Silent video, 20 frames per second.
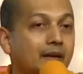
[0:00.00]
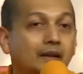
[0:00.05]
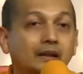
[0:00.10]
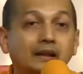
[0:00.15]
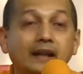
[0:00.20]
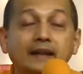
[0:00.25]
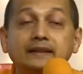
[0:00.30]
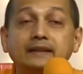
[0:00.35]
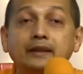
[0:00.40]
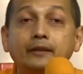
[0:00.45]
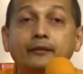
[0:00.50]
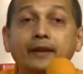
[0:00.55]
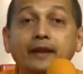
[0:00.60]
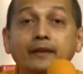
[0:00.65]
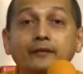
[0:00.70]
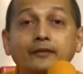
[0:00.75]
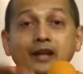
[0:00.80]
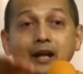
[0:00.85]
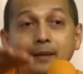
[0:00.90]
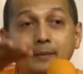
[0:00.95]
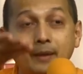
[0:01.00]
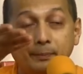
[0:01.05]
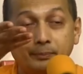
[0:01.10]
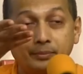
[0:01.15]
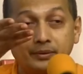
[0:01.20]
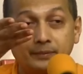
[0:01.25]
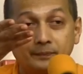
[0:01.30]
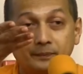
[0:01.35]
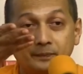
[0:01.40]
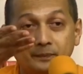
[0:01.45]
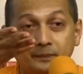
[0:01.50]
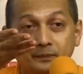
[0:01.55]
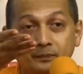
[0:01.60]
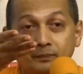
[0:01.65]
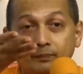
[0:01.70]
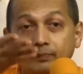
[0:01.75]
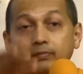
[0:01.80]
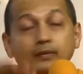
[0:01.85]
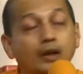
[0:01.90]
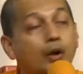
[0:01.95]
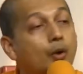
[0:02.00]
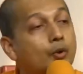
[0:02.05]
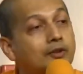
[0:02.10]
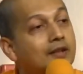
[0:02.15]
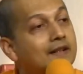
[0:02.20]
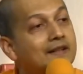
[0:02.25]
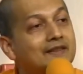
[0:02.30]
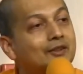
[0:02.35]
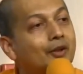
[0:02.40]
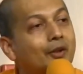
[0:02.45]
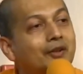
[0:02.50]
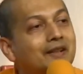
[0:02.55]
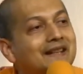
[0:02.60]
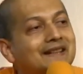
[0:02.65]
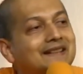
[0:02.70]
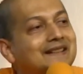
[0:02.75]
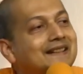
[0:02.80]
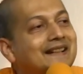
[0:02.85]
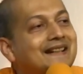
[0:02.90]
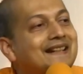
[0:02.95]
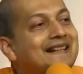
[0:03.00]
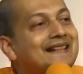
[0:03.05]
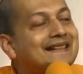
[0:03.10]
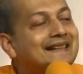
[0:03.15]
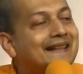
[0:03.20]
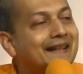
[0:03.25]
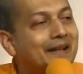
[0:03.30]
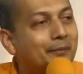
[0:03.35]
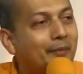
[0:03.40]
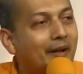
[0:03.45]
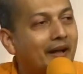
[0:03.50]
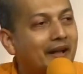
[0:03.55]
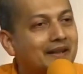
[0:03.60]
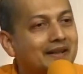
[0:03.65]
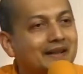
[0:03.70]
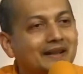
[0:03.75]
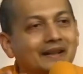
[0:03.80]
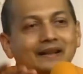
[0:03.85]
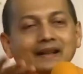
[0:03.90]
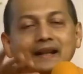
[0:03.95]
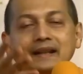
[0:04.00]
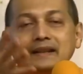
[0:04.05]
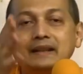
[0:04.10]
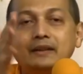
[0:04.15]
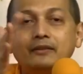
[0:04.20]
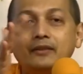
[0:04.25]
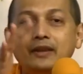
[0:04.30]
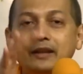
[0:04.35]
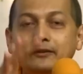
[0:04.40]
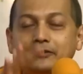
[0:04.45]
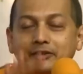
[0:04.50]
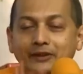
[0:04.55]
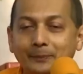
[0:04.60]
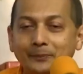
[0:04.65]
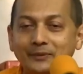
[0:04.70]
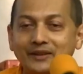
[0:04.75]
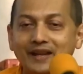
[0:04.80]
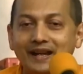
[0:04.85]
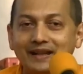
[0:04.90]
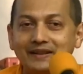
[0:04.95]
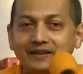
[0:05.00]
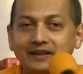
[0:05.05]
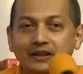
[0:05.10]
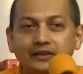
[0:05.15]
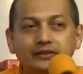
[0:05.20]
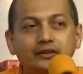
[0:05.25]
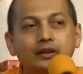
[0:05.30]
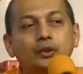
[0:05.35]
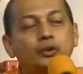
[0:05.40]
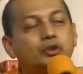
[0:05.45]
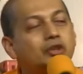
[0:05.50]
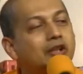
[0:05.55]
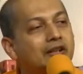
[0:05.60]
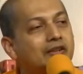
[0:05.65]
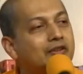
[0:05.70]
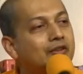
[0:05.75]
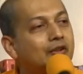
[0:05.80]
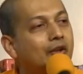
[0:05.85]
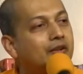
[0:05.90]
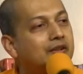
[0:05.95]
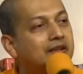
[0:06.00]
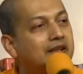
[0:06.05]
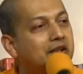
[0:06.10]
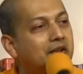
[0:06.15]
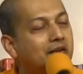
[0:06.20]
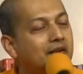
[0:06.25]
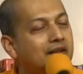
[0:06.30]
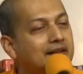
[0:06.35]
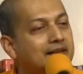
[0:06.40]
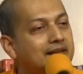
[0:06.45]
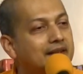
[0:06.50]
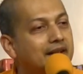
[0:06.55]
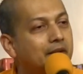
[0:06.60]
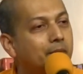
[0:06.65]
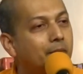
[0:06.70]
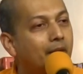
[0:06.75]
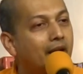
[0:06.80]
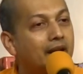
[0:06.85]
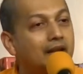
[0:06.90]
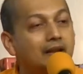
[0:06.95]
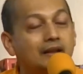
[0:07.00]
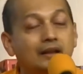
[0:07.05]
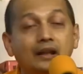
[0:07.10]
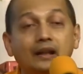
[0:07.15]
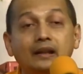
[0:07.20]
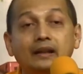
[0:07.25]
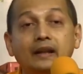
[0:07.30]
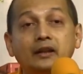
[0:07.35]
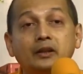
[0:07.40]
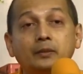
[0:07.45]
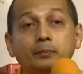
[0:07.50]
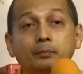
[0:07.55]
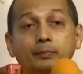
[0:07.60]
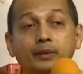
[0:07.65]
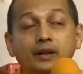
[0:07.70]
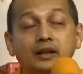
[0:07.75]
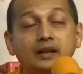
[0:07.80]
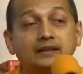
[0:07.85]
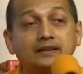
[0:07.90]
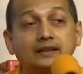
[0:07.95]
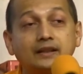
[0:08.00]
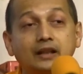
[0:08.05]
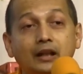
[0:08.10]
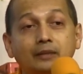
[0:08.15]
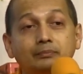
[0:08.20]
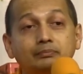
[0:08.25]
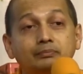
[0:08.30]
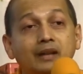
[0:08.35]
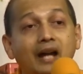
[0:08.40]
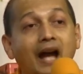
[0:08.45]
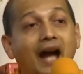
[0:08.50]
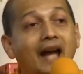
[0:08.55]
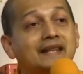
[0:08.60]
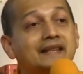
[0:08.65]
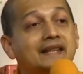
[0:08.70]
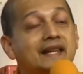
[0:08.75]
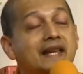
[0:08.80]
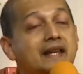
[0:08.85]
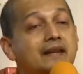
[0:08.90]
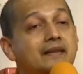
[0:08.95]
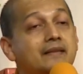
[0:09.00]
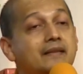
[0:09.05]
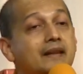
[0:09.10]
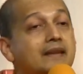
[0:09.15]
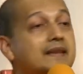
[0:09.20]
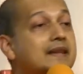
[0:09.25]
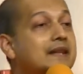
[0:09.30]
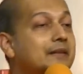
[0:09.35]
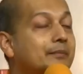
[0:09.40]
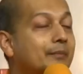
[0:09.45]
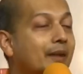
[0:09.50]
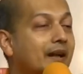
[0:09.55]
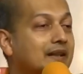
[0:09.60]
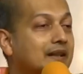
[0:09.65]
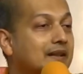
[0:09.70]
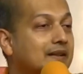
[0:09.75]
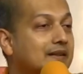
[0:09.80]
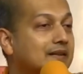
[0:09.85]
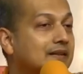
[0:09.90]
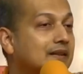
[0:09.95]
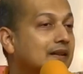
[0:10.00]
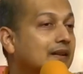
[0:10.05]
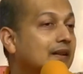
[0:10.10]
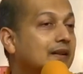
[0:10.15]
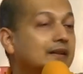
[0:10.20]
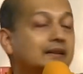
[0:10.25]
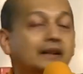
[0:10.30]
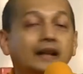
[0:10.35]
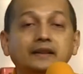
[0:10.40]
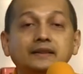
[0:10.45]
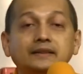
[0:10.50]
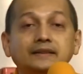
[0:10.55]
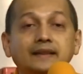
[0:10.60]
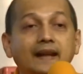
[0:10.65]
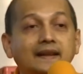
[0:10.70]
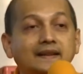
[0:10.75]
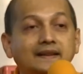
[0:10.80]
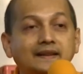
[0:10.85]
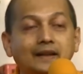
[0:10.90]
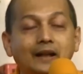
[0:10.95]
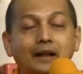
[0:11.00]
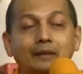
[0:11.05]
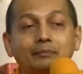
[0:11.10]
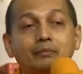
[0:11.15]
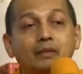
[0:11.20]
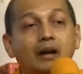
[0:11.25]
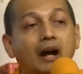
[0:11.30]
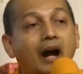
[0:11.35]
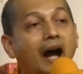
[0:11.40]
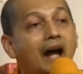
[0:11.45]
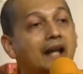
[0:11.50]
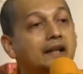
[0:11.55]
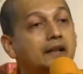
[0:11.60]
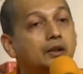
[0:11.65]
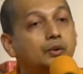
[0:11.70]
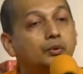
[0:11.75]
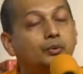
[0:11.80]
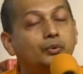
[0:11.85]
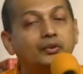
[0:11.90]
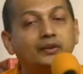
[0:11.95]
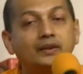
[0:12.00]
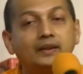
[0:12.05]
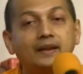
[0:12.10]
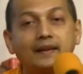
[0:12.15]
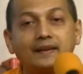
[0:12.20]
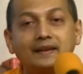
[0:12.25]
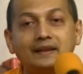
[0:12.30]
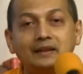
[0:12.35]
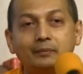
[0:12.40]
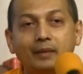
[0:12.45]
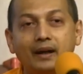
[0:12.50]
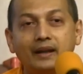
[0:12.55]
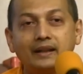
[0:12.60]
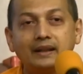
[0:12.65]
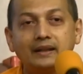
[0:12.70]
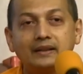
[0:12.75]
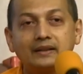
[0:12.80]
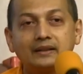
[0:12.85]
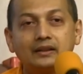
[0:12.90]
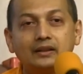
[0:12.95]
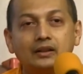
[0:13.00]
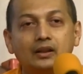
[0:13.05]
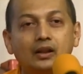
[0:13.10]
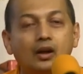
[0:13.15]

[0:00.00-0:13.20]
Let the wave come up. The ocean is not increased thereby. Let the wave subside. The ocean is not decreased thereby. Let birth come, I gain nothing by it. Let death come, I lose nothing by it.